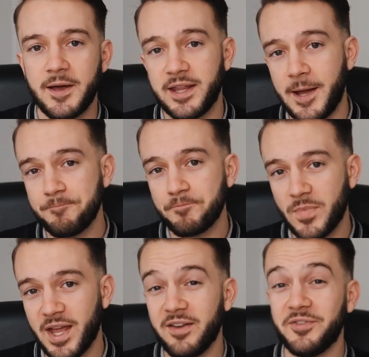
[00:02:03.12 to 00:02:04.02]
Then
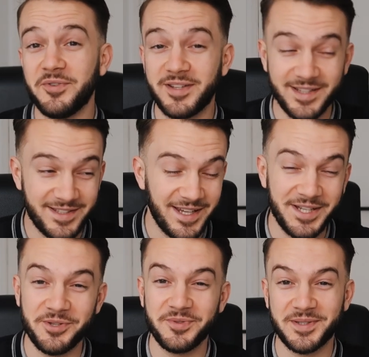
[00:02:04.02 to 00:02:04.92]
if you
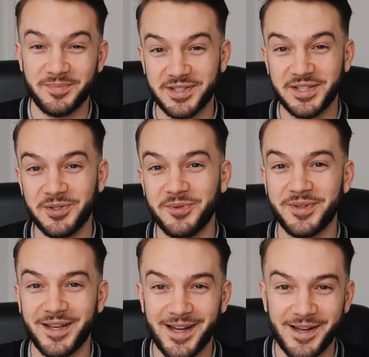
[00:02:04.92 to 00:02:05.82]
continue to pursue
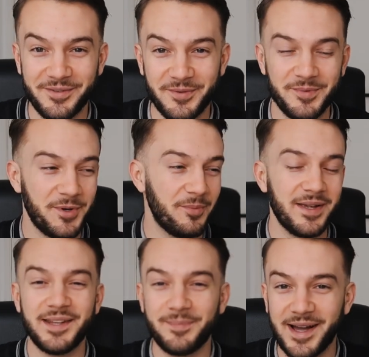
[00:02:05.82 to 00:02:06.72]
you know,
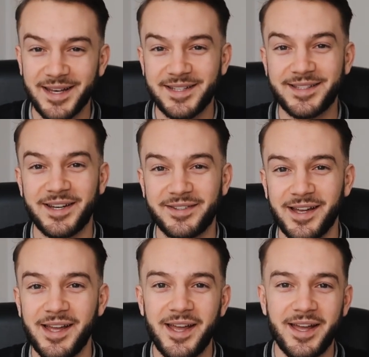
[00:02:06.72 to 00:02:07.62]
media buying, etc.,